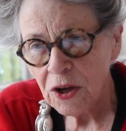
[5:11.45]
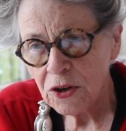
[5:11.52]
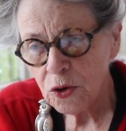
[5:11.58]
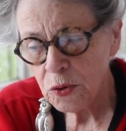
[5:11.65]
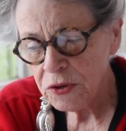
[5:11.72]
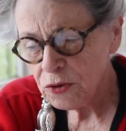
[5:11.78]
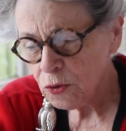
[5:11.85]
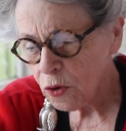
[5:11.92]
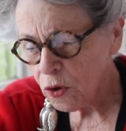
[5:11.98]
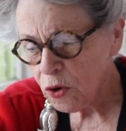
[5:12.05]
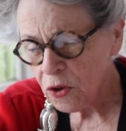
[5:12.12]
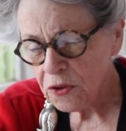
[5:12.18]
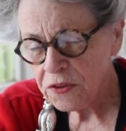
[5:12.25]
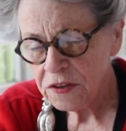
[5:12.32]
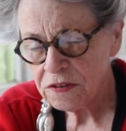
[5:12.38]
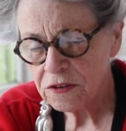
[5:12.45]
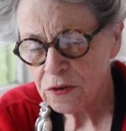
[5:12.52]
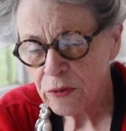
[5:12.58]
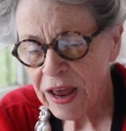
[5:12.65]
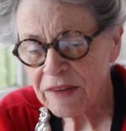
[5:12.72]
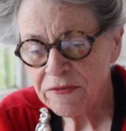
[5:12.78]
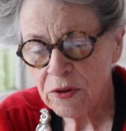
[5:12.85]
going through all this
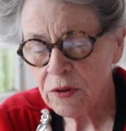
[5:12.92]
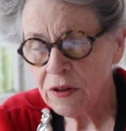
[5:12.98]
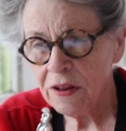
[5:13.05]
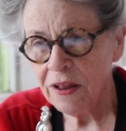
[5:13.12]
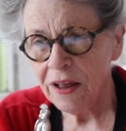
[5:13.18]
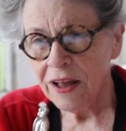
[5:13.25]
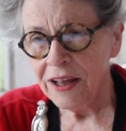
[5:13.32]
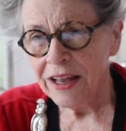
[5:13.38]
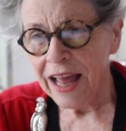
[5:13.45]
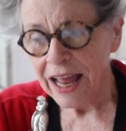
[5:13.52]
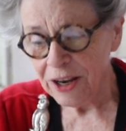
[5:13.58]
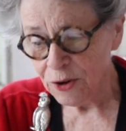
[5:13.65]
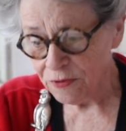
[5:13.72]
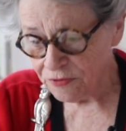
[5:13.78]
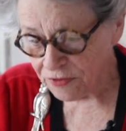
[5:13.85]
gravel and you'd